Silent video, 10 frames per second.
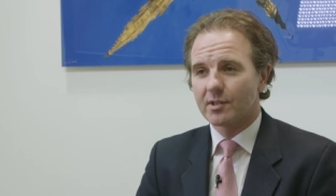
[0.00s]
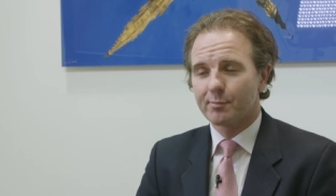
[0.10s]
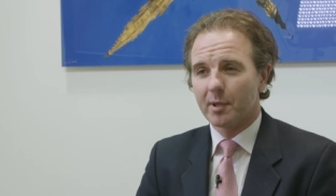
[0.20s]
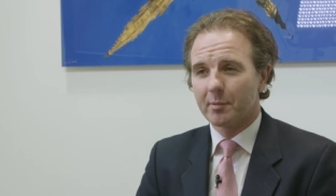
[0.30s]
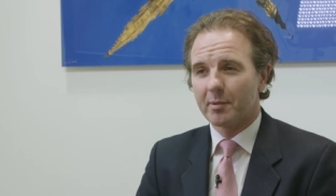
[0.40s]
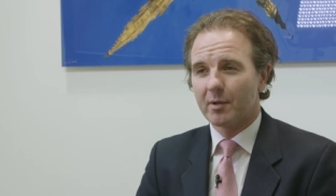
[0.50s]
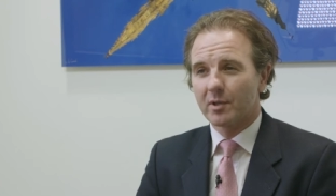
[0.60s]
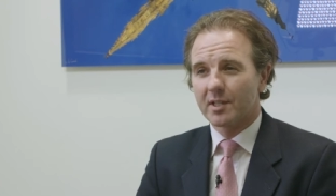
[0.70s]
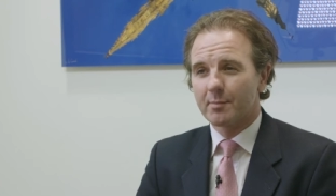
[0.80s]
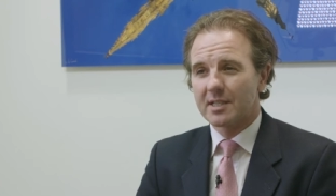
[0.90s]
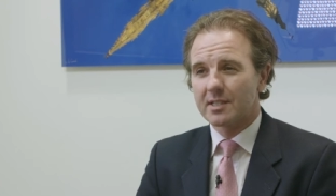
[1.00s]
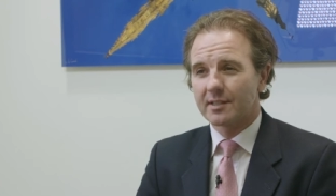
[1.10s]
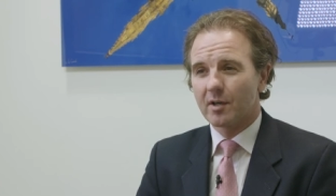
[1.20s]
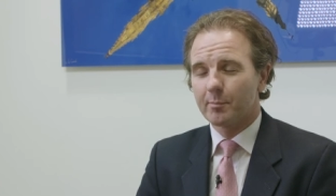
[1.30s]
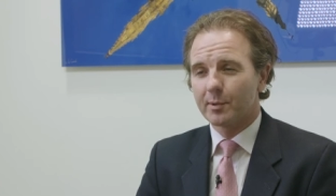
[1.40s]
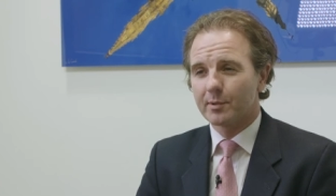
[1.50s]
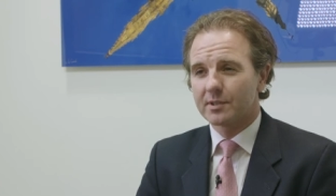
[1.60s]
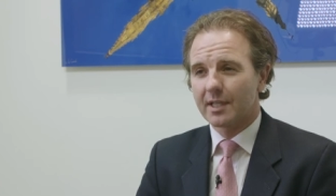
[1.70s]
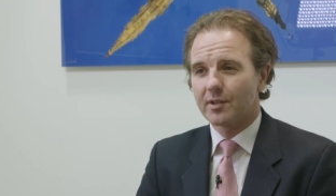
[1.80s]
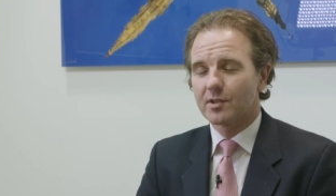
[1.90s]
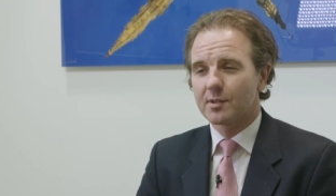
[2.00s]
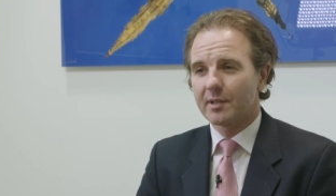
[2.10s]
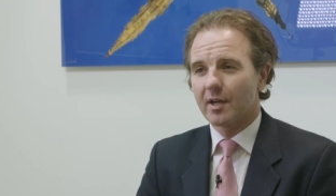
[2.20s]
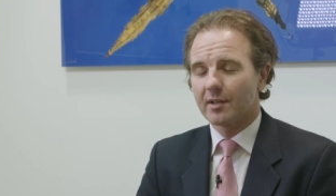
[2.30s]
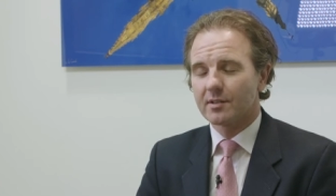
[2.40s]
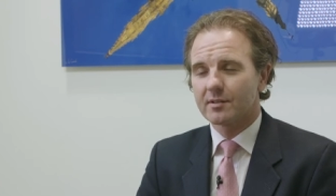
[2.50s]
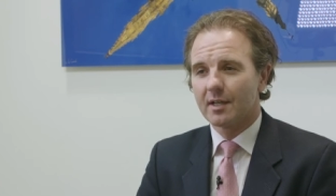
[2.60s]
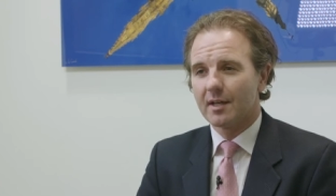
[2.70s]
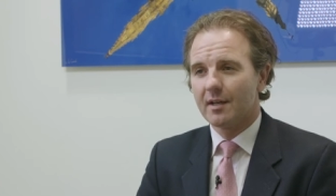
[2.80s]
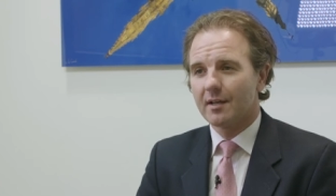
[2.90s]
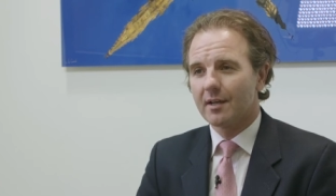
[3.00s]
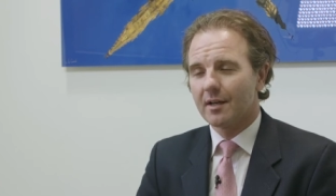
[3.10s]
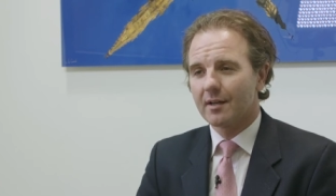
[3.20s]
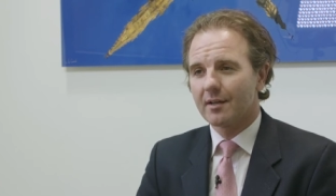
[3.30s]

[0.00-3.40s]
is probably one of the best examples. That used to be known as uh,